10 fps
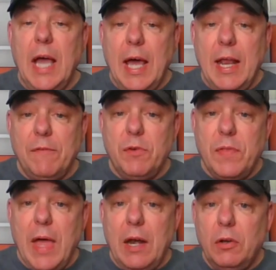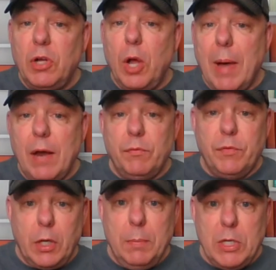and after that it'll come out of
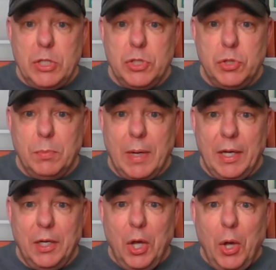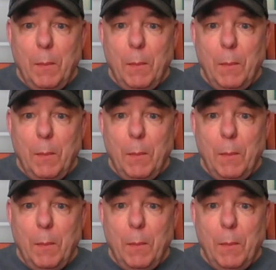the commissions you make.